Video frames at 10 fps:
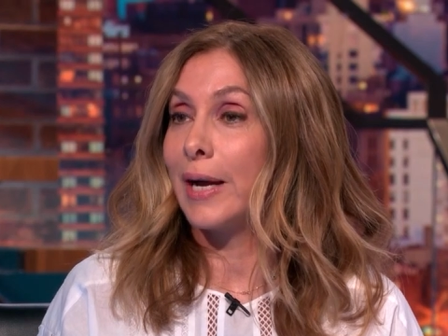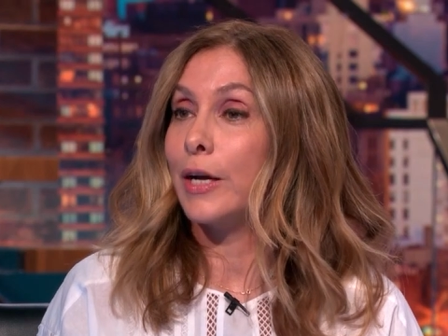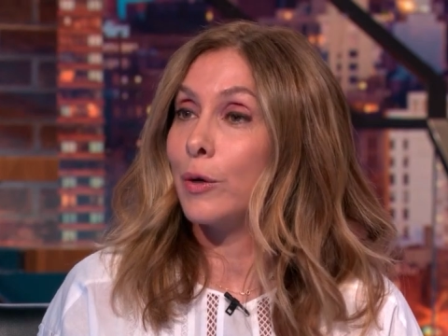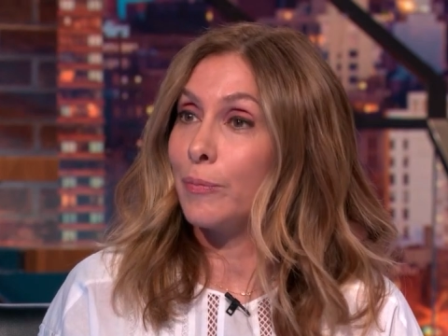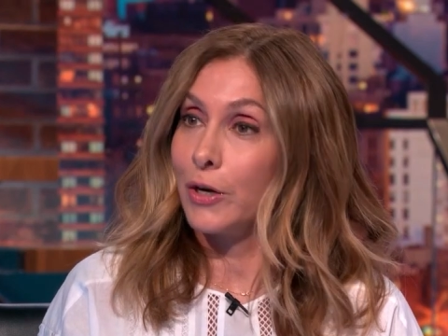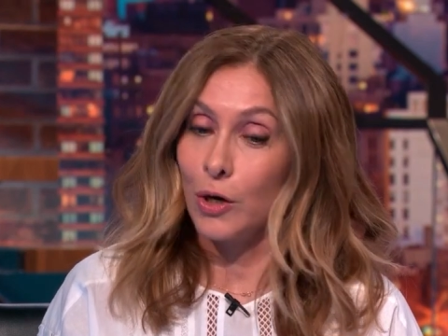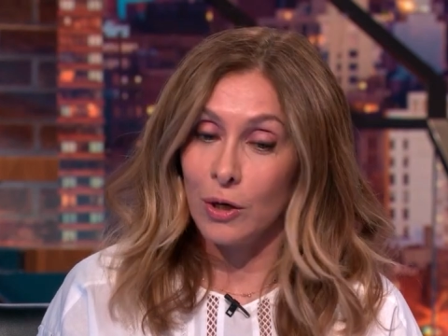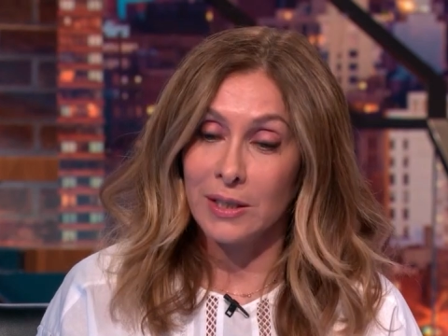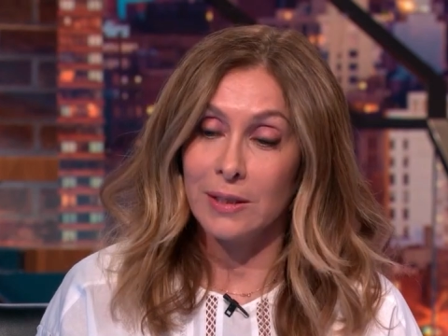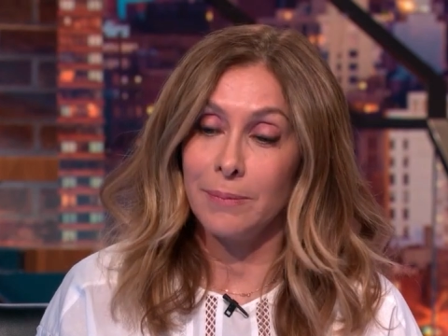I hope they're
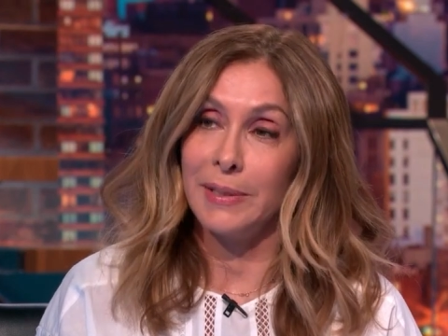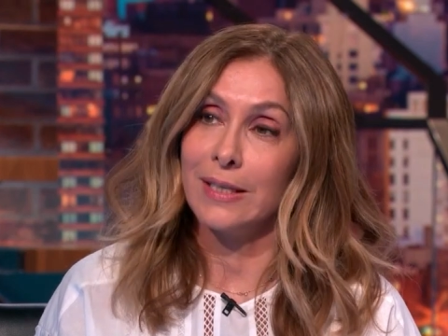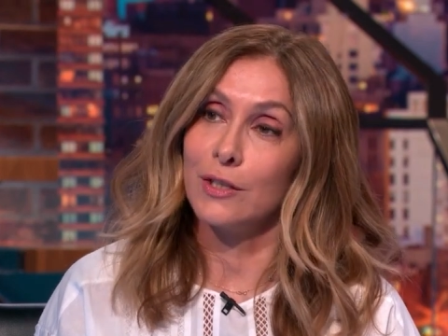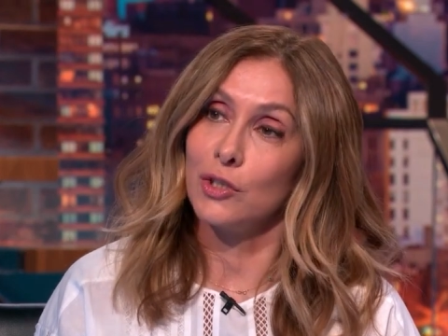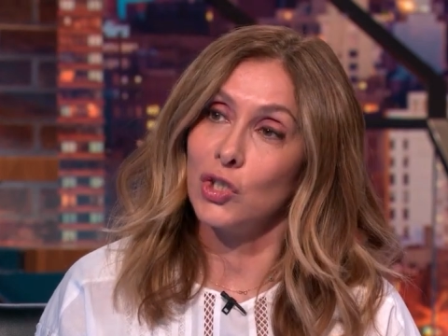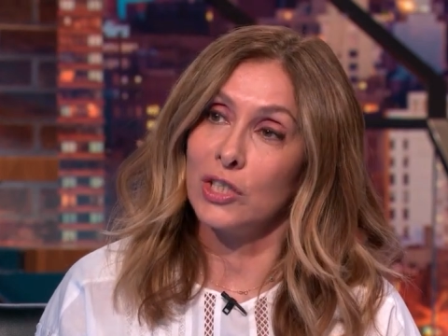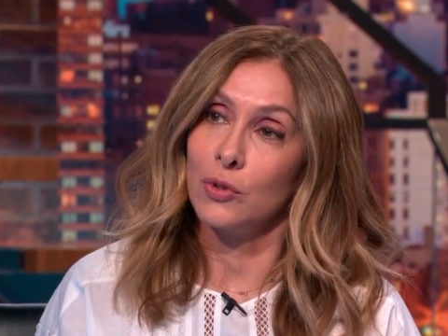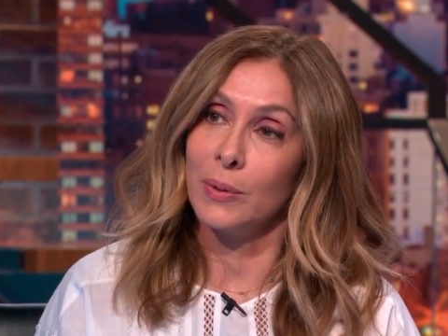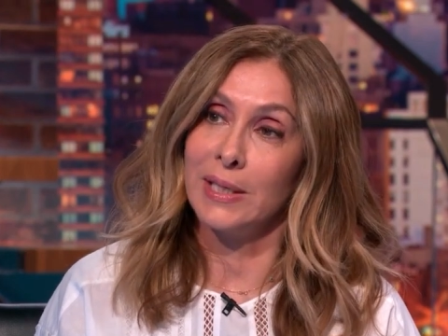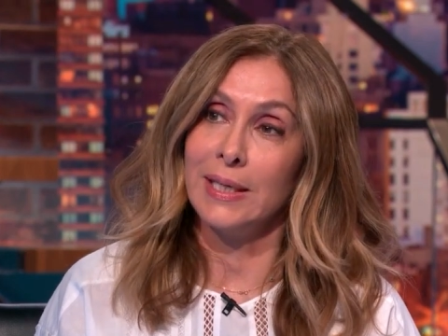all going to be at the
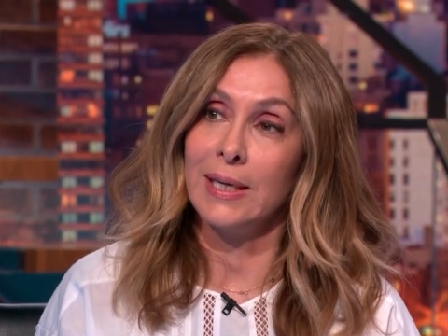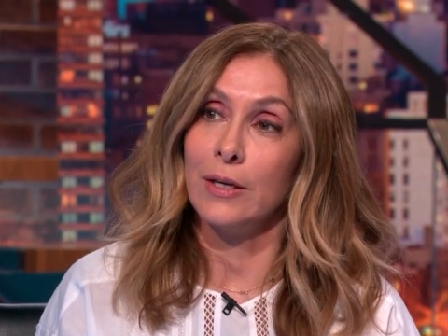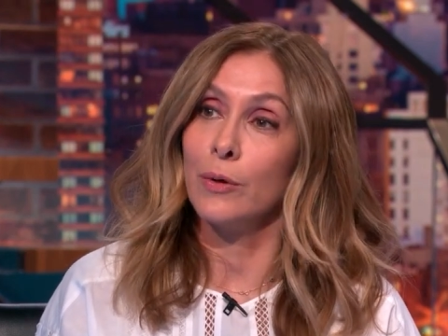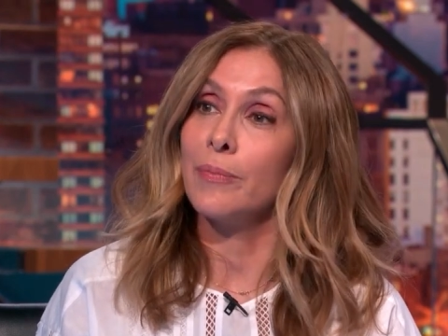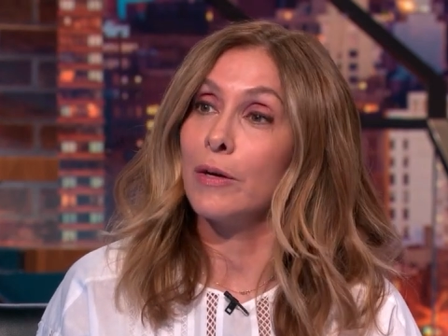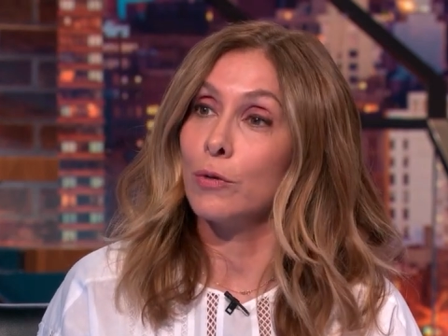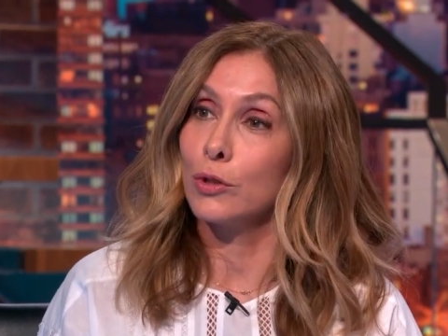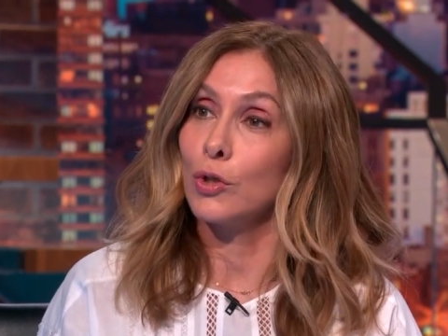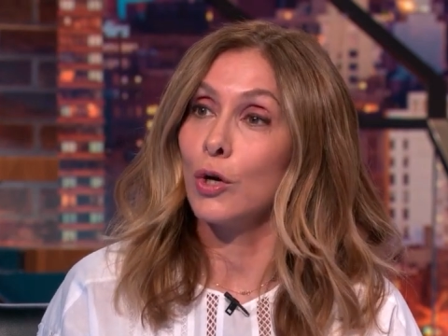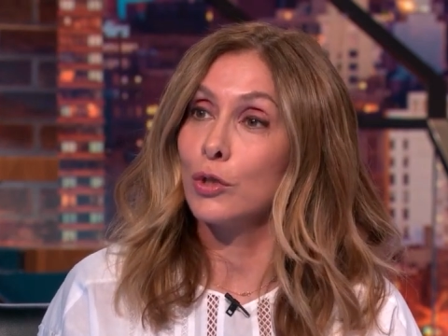G20. I hope they
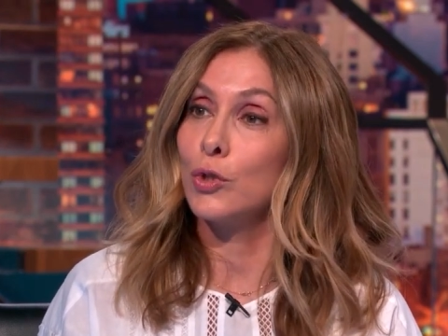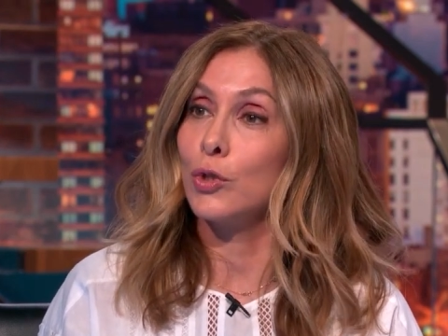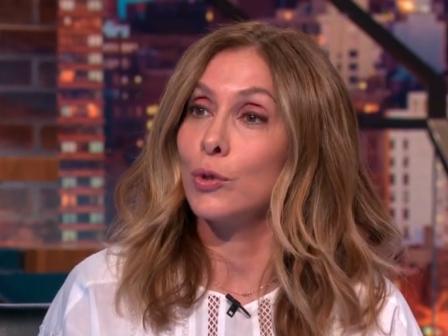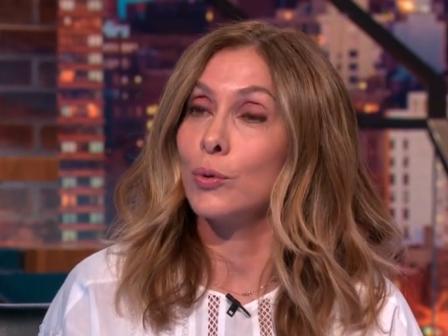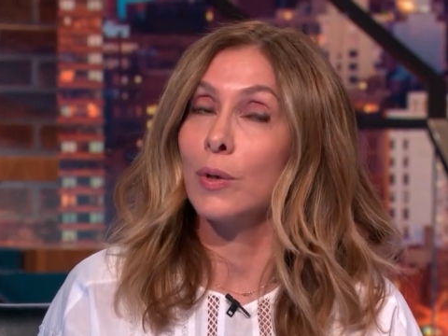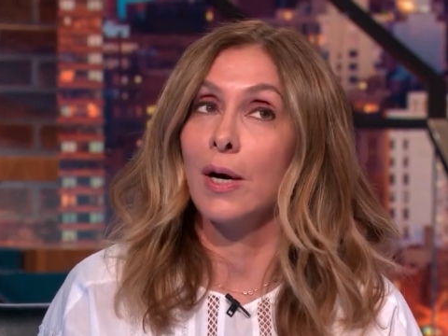will talk to.